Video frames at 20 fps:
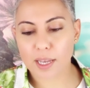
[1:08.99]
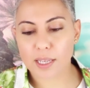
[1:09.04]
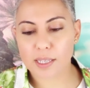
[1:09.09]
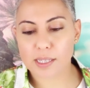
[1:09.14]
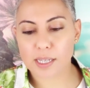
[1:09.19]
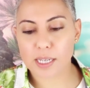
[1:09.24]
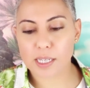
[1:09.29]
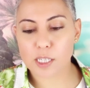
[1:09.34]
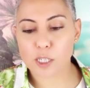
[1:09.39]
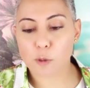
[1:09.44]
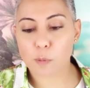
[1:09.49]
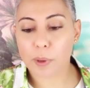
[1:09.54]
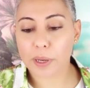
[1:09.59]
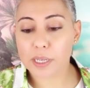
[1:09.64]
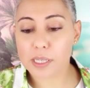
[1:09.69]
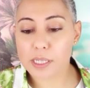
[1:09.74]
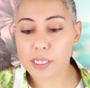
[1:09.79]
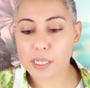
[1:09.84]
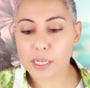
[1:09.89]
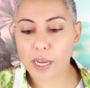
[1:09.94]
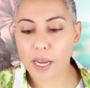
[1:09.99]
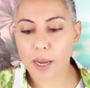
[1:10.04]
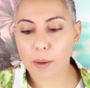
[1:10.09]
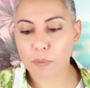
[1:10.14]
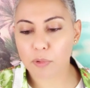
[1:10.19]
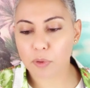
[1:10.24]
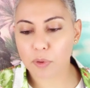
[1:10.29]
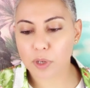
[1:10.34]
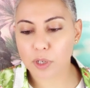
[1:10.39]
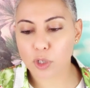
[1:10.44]
It's a spicy,
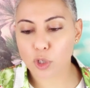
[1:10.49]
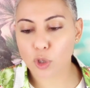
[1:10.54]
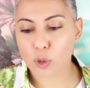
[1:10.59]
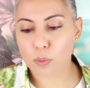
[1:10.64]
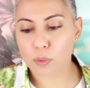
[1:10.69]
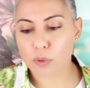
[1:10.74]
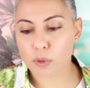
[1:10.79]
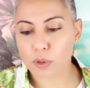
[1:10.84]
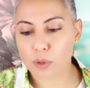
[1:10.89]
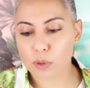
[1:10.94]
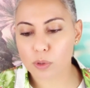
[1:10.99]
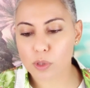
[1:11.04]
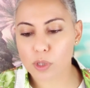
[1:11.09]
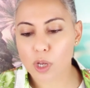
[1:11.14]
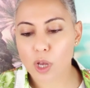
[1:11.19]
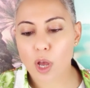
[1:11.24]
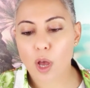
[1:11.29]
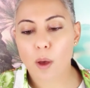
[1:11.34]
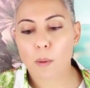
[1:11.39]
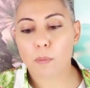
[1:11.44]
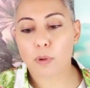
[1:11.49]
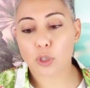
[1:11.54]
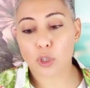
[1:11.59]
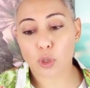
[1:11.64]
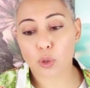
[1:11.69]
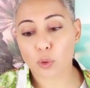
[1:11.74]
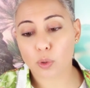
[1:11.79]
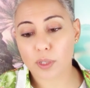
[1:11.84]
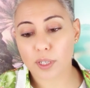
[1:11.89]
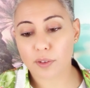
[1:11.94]
ambery tuberose
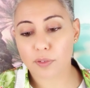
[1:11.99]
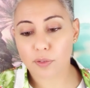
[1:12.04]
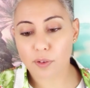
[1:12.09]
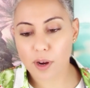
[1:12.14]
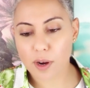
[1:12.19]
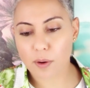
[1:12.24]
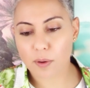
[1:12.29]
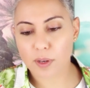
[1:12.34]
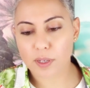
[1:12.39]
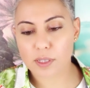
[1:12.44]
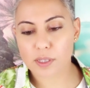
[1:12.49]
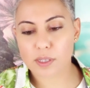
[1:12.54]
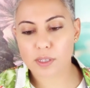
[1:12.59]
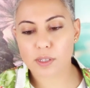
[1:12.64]
patchouli fragrance.